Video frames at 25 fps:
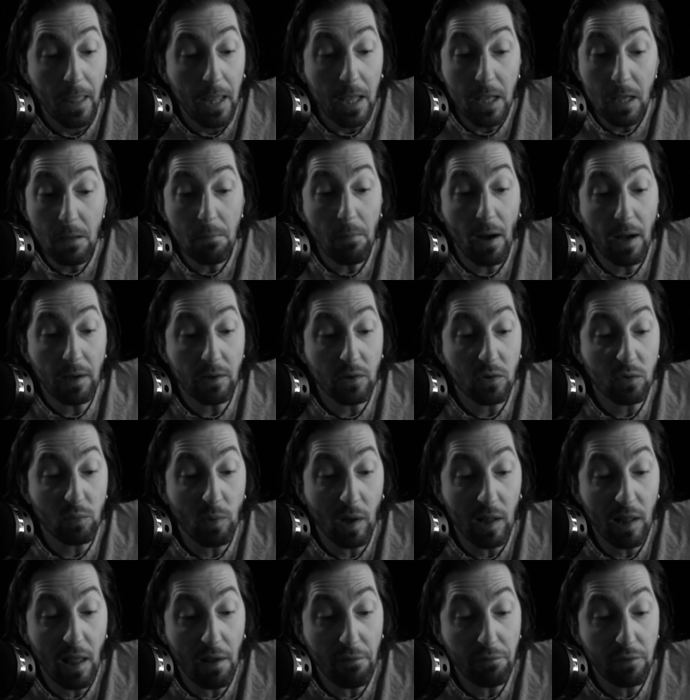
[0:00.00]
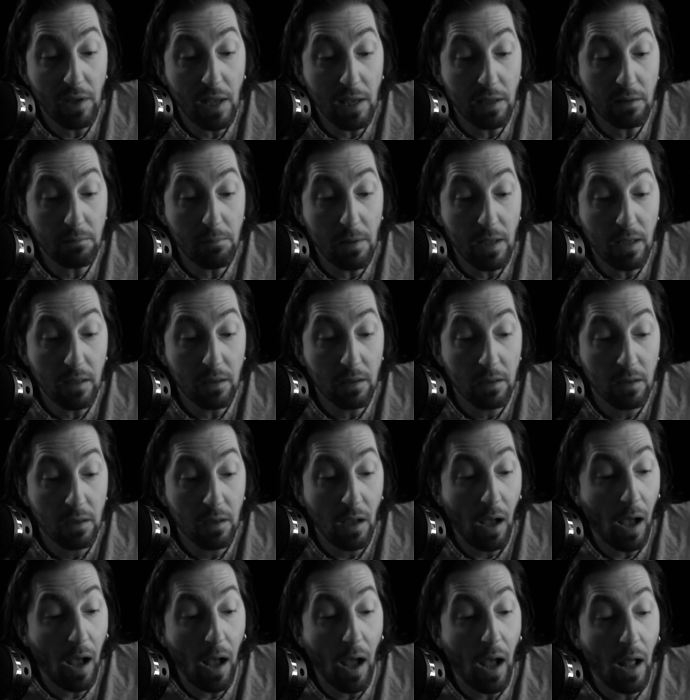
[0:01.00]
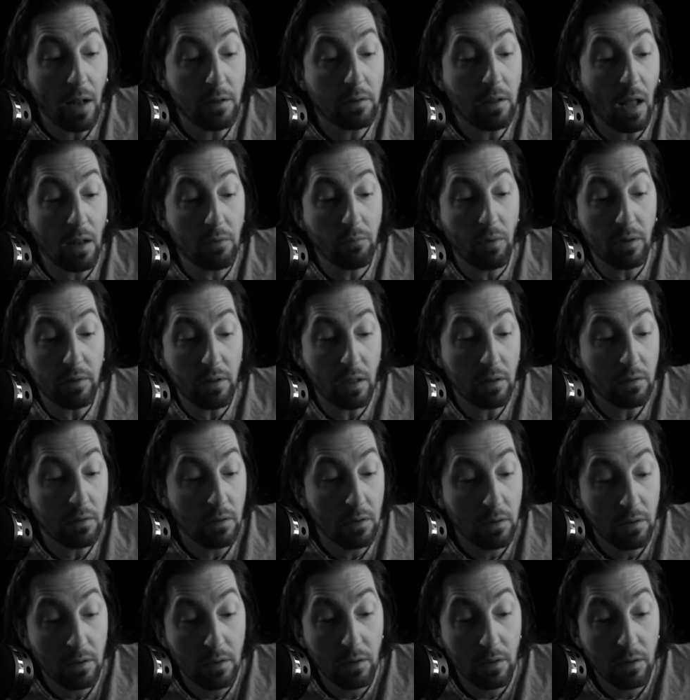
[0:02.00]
He might as well have kicked me and done with it.